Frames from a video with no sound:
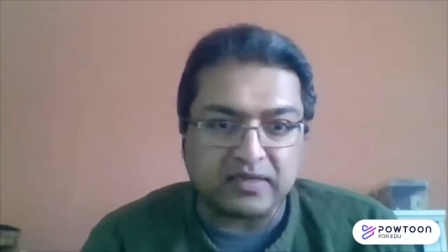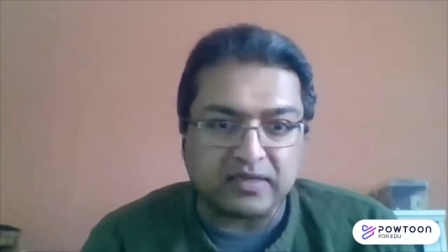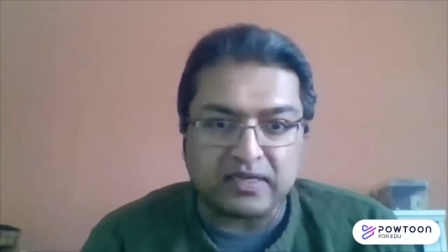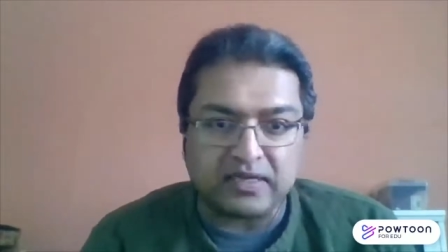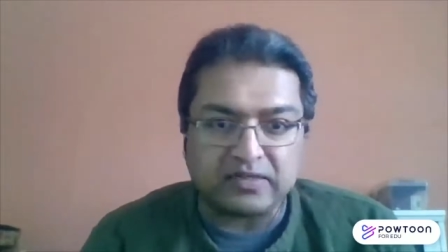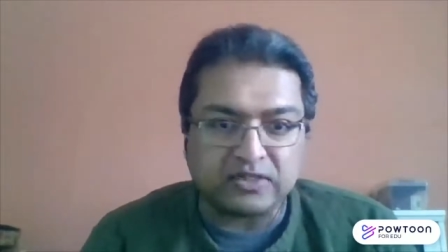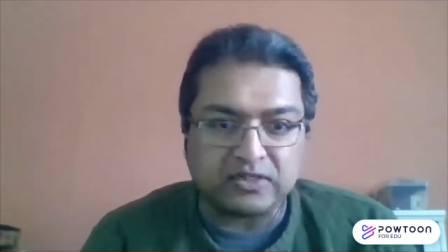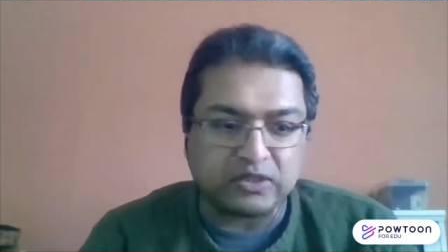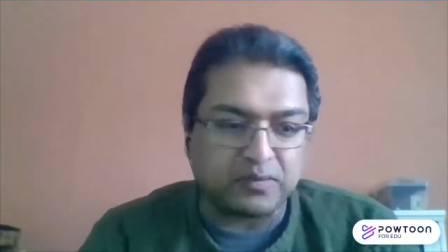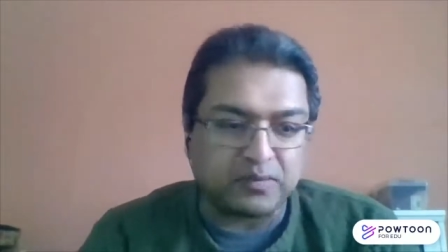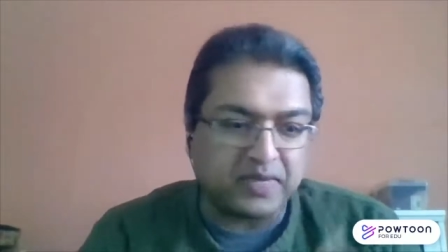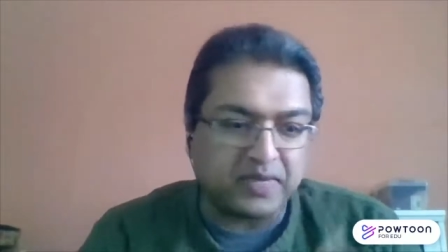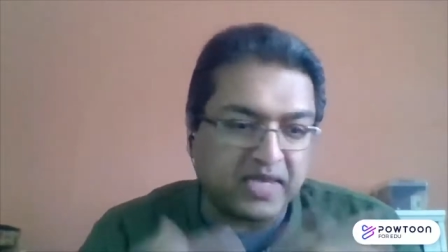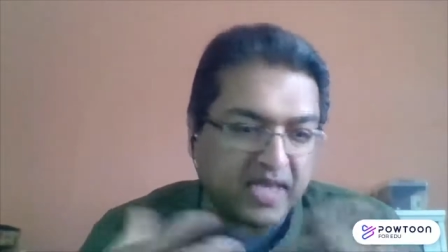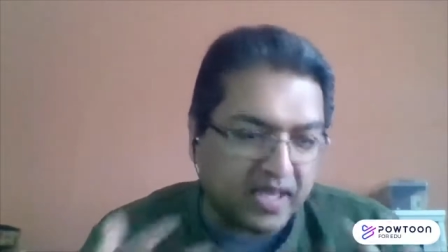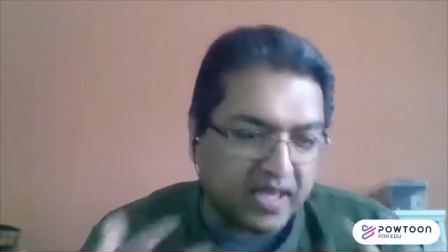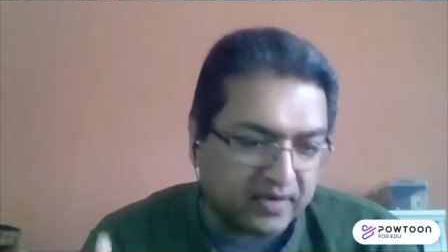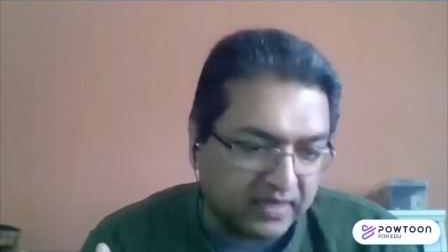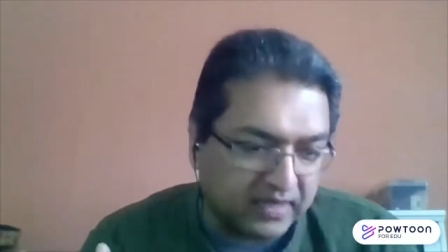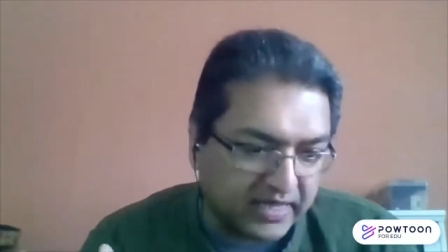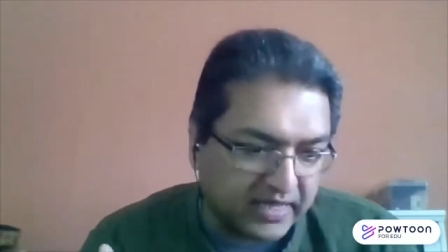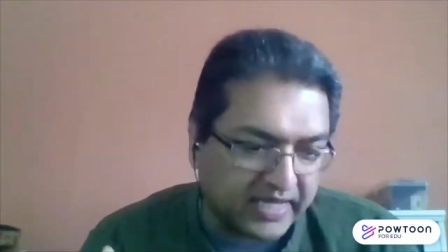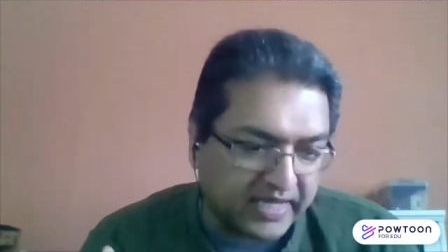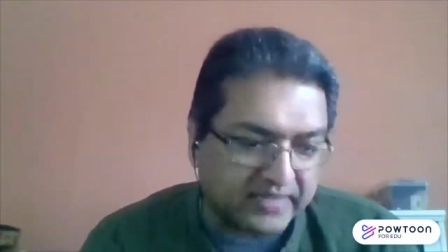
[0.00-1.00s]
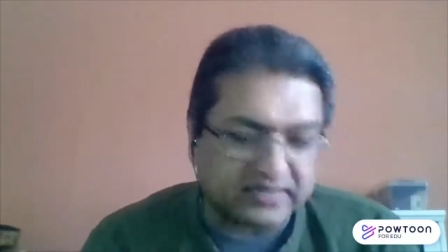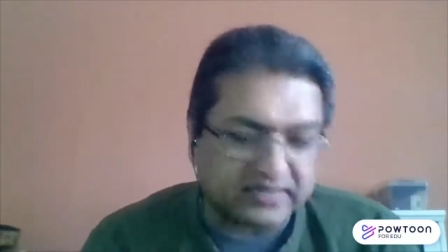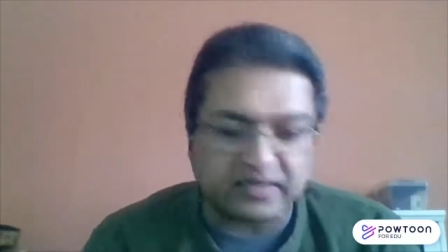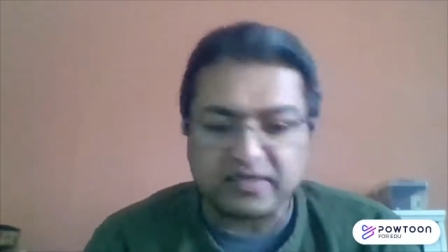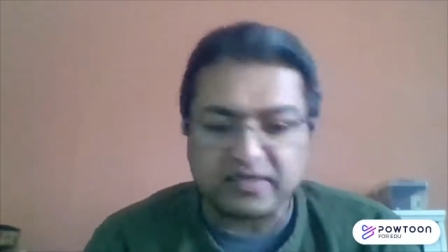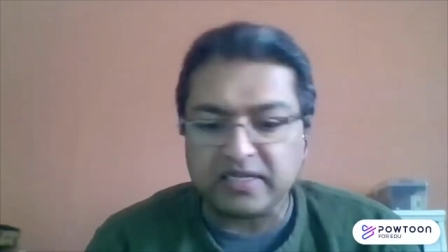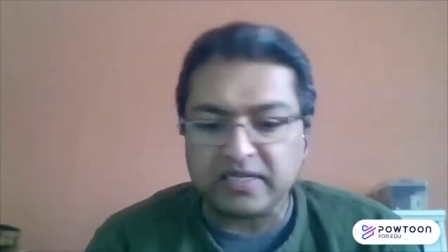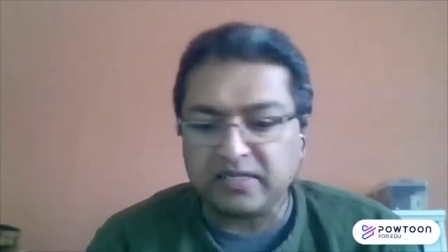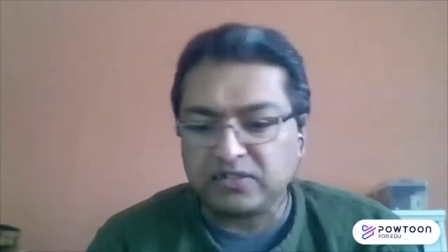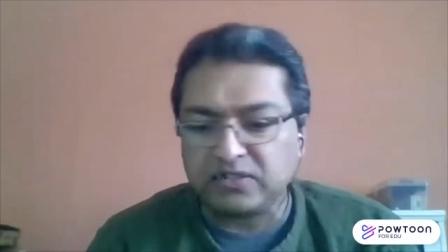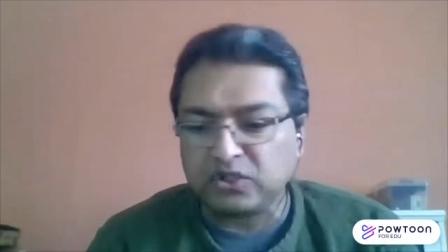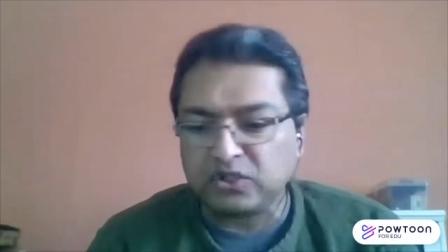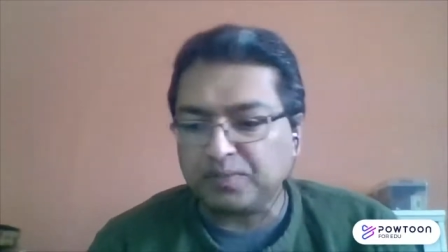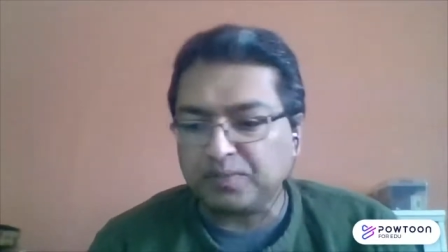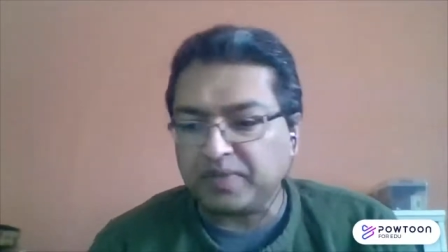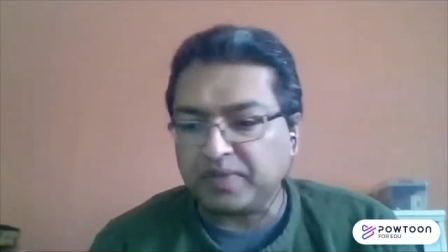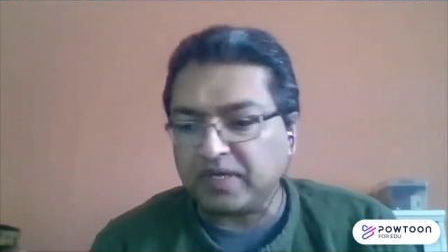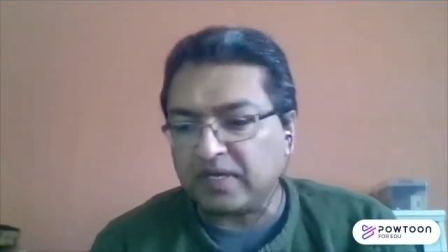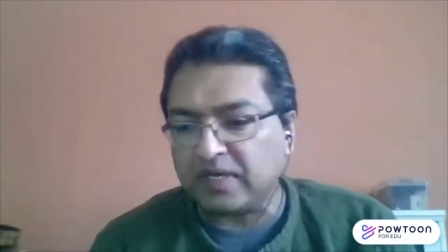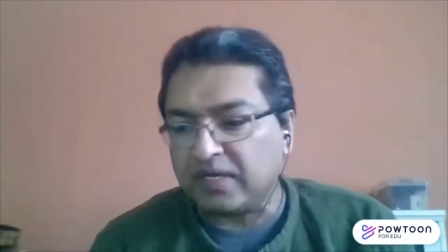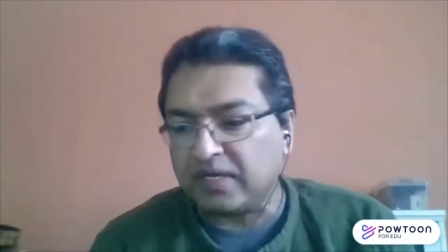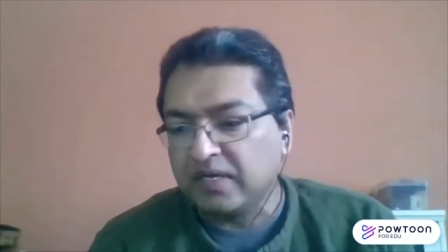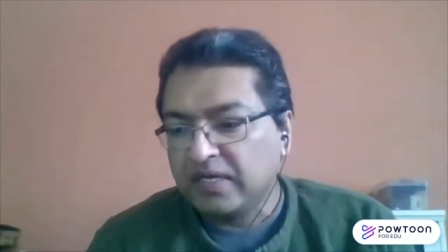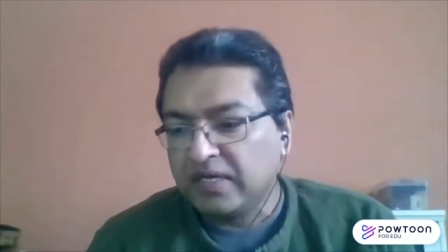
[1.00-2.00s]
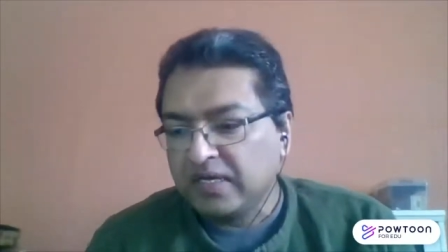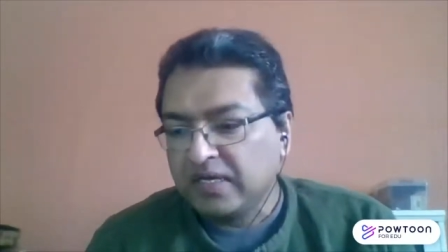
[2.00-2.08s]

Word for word: needs to be analyzed, and needs to be